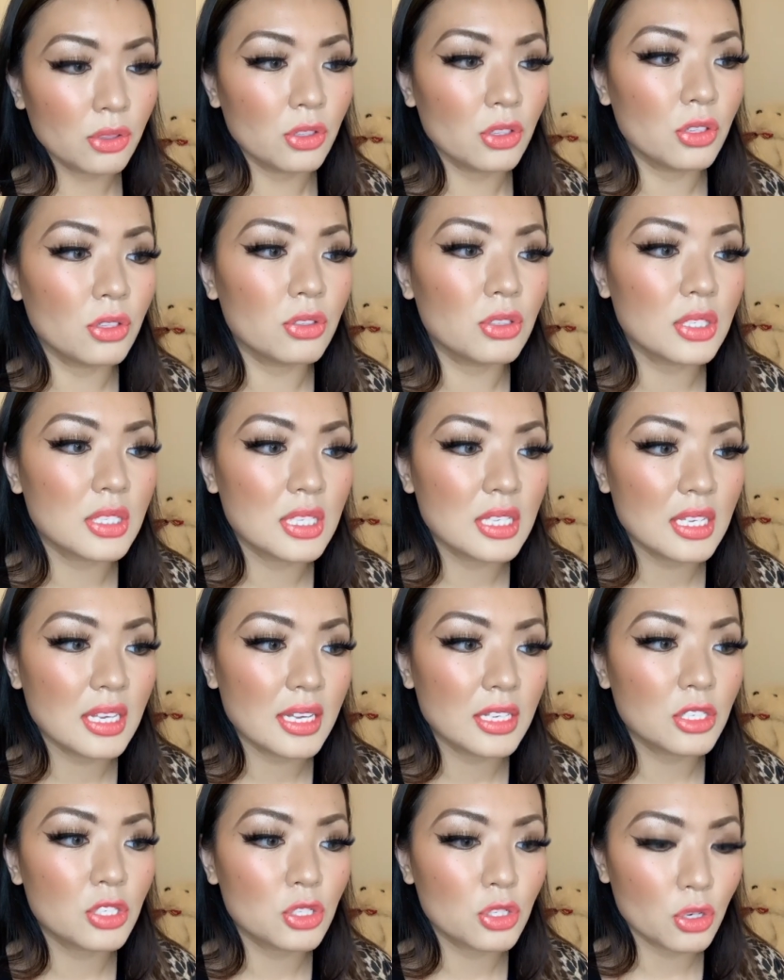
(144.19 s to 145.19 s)
you see
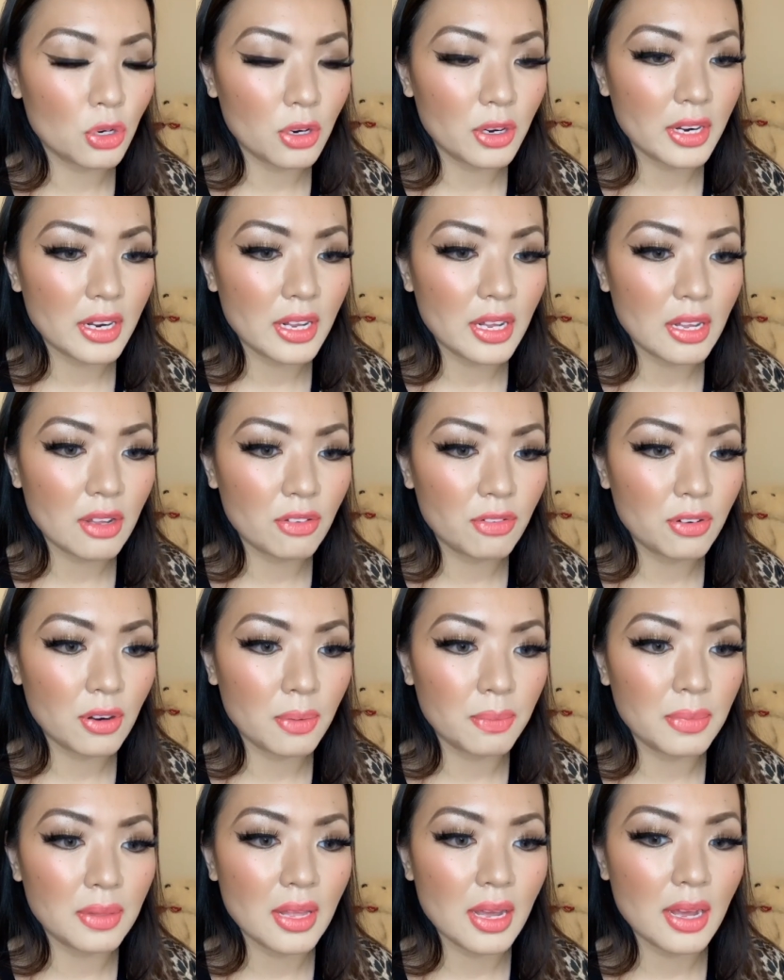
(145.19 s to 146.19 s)
a story
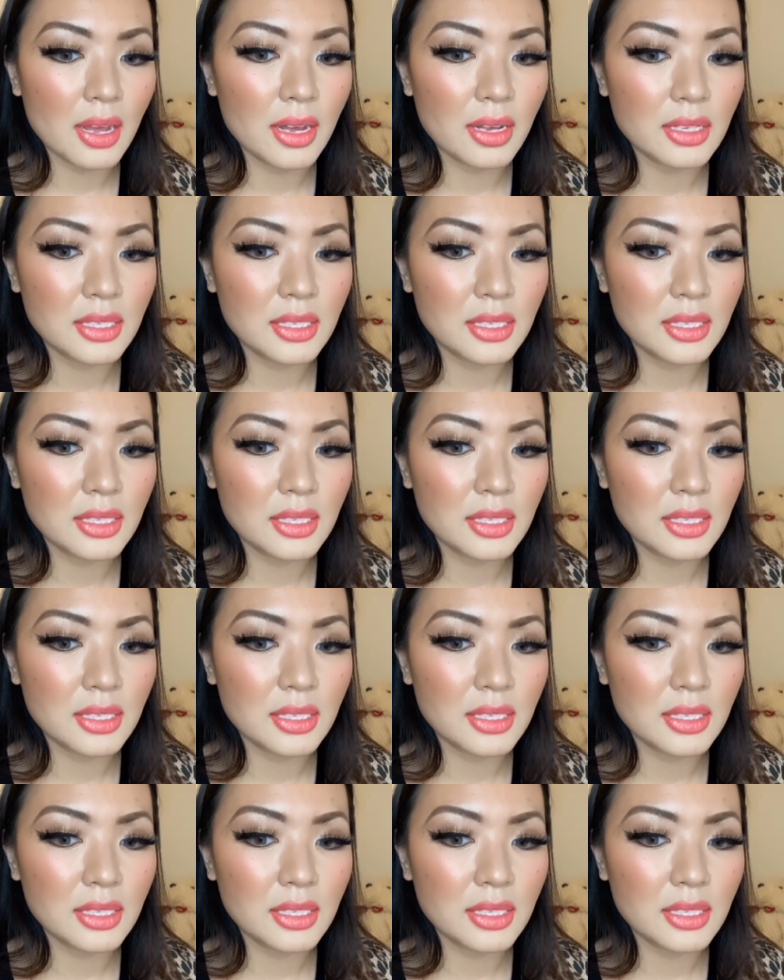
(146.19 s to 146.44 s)
from the